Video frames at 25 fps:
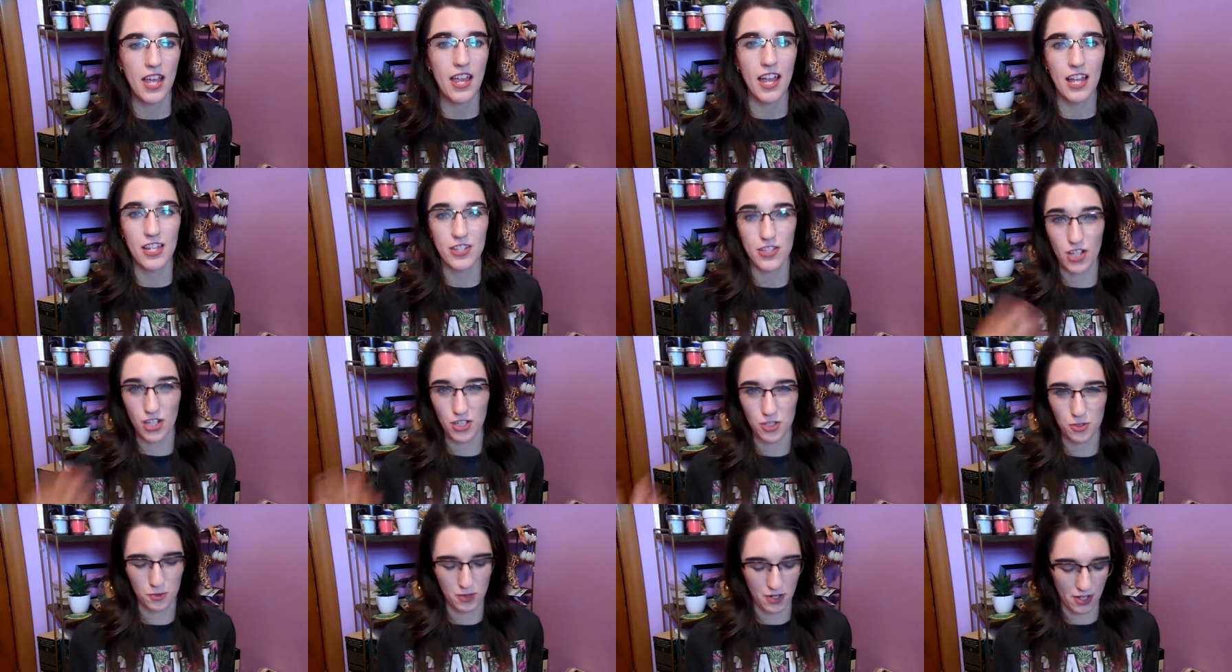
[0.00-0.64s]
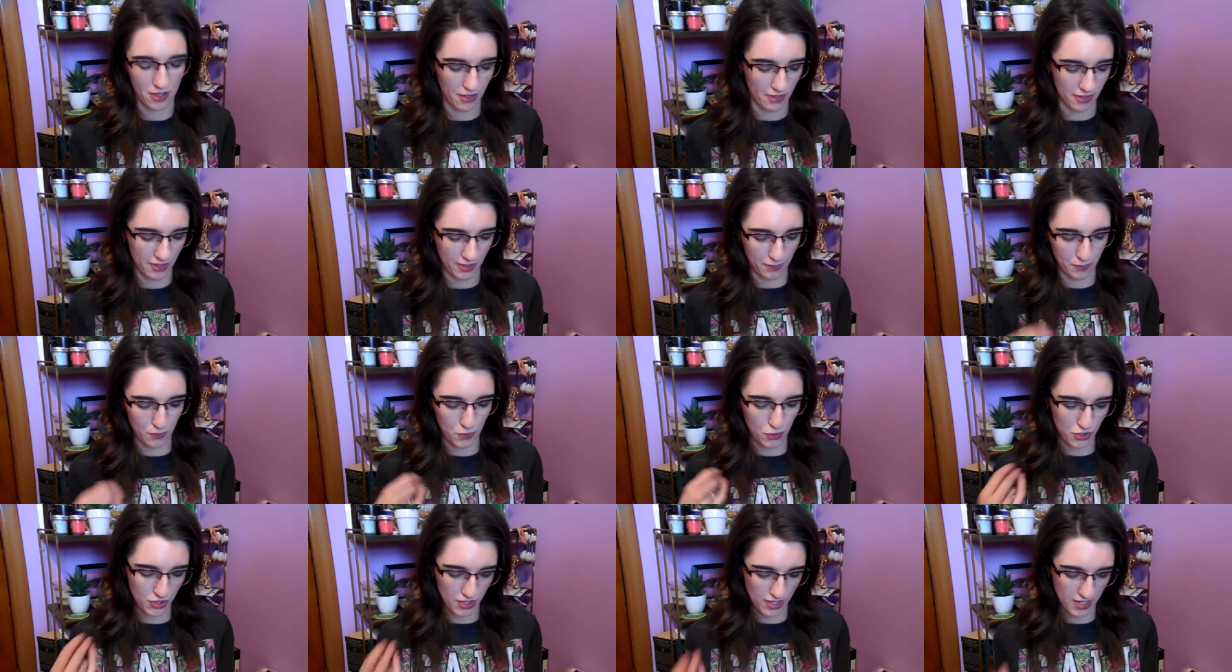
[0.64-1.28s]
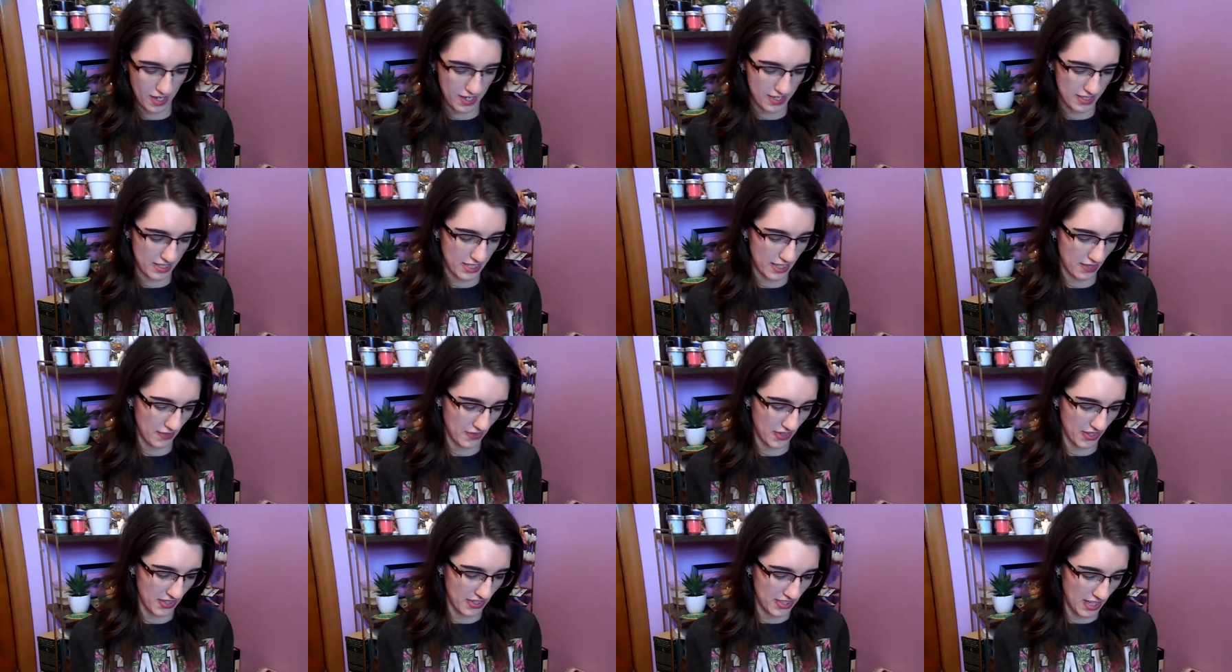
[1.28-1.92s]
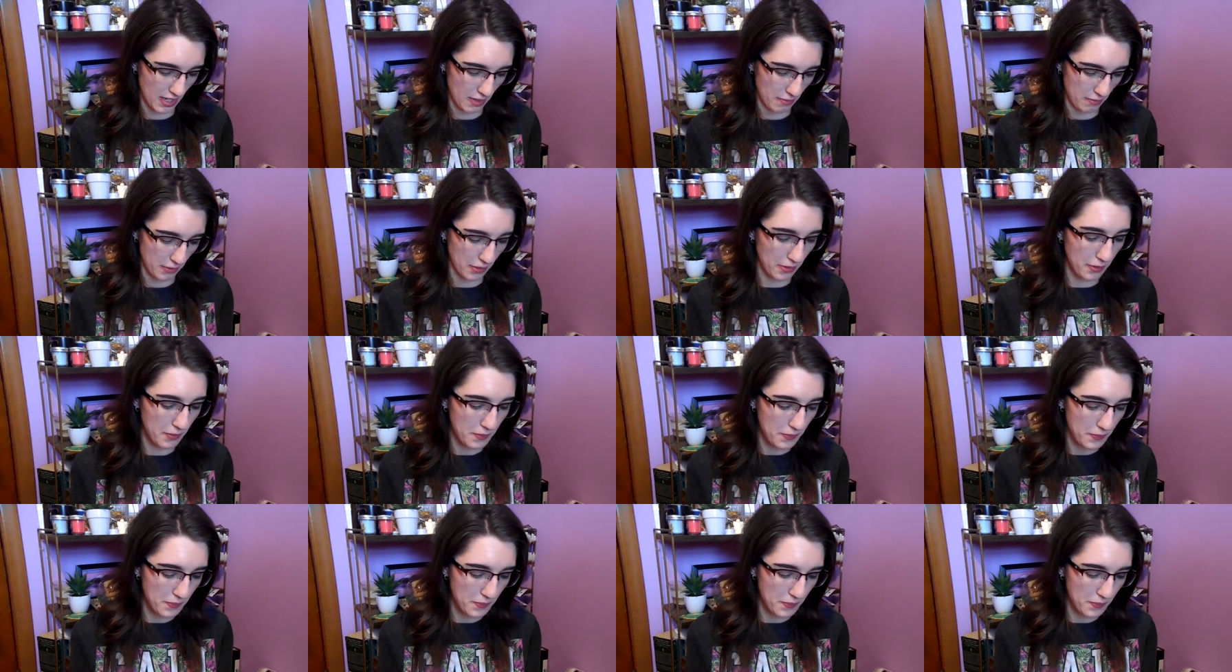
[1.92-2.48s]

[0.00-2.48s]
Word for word: It's also another thing, just as an example.